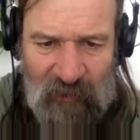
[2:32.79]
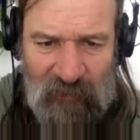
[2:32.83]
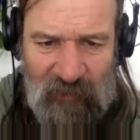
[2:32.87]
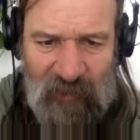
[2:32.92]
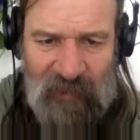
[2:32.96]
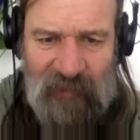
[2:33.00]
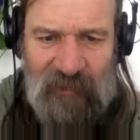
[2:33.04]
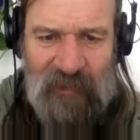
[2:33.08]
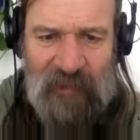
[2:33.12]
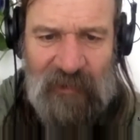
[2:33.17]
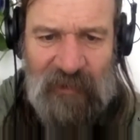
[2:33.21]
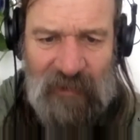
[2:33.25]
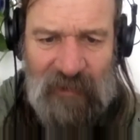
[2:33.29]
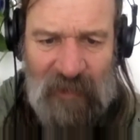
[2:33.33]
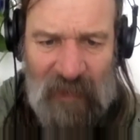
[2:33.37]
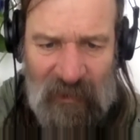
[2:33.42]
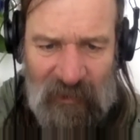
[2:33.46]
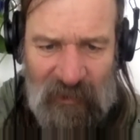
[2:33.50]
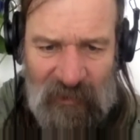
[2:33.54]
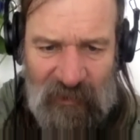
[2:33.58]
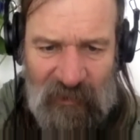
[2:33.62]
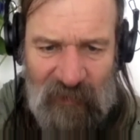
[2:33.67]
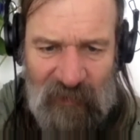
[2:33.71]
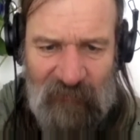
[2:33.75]
This is
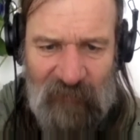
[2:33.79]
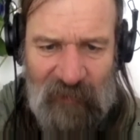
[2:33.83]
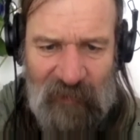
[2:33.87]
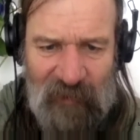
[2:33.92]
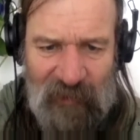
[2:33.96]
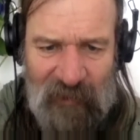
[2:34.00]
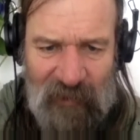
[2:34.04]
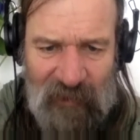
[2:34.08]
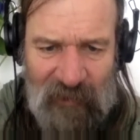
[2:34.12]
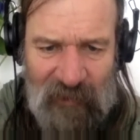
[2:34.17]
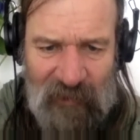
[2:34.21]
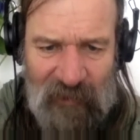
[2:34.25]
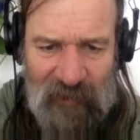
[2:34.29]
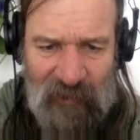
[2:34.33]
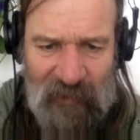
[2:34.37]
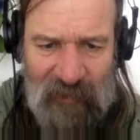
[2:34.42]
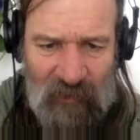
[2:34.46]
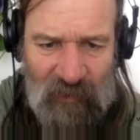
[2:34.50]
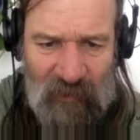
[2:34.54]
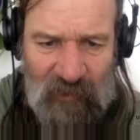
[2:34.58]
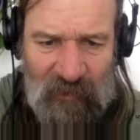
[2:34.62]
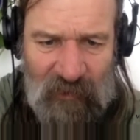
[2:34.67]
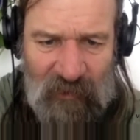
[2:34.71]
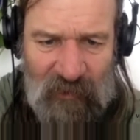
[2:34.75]
scientifically
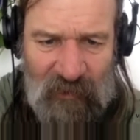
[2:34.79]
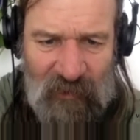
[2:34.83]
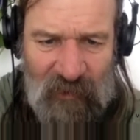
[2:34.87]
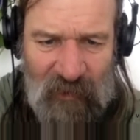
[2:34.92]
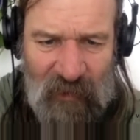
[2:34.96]
endorsed,